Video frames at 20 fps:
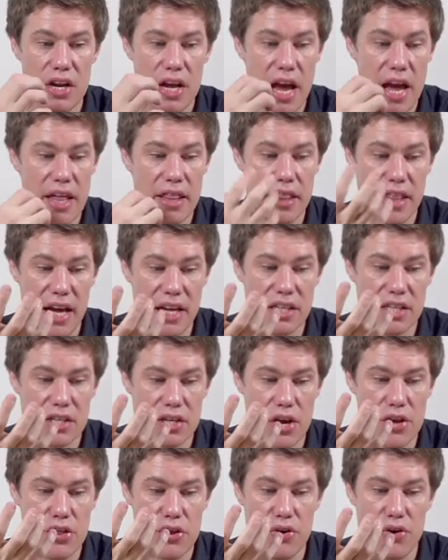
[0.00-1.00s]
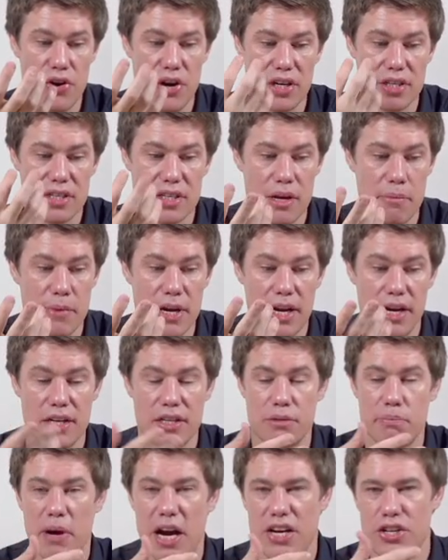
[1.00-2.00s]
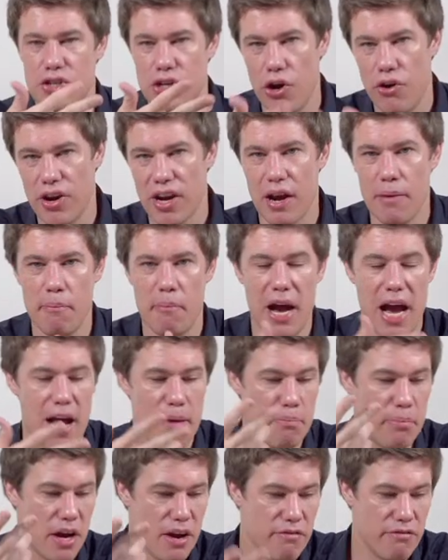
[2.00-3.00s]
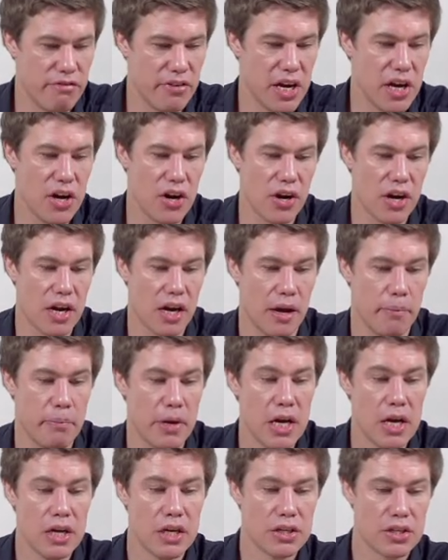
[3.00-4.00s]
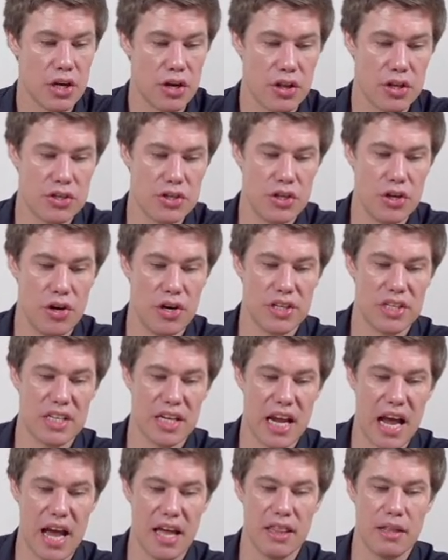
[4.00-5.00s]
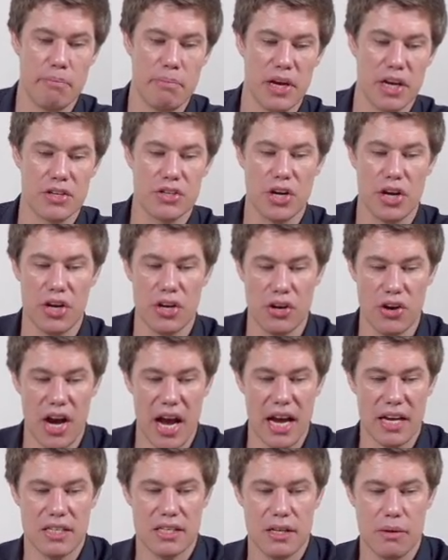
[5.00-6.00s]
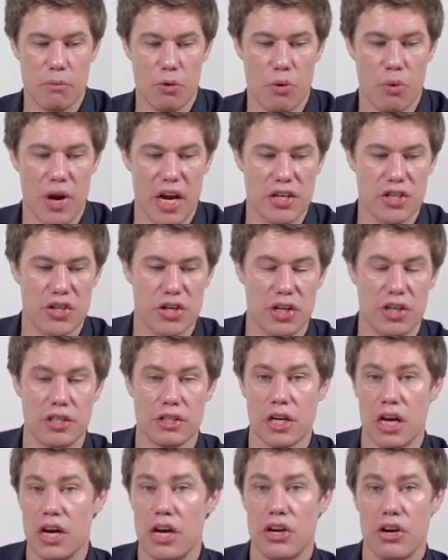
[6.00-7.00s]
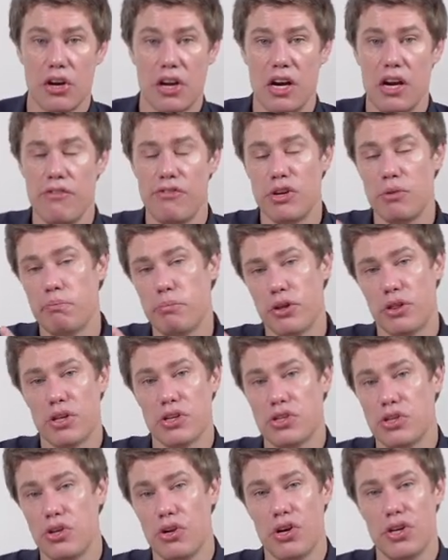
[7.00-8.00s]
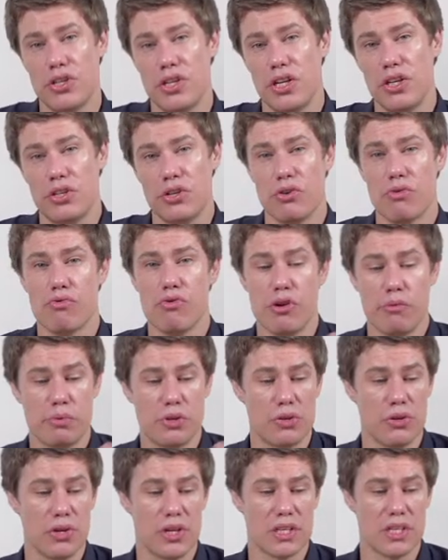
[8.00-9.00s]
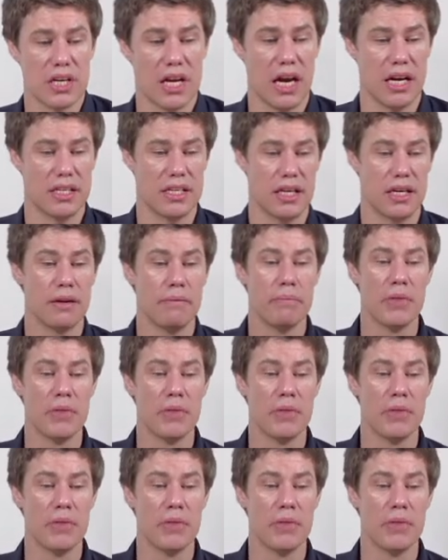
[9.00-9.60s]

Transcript: And that's through a stimulus by showing a map, a video clip. So the students scan the picture, you ask them questions, you can even put the students into groups to discuss it.